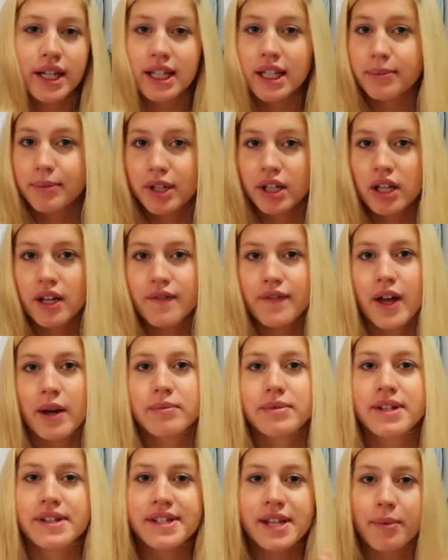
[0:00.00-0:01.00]
in the middle of
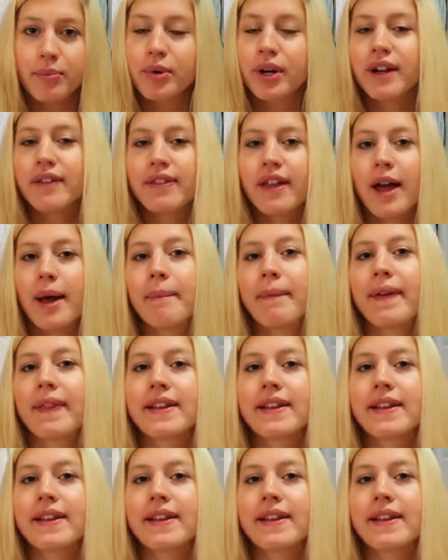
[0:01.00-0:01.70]
them to separate them,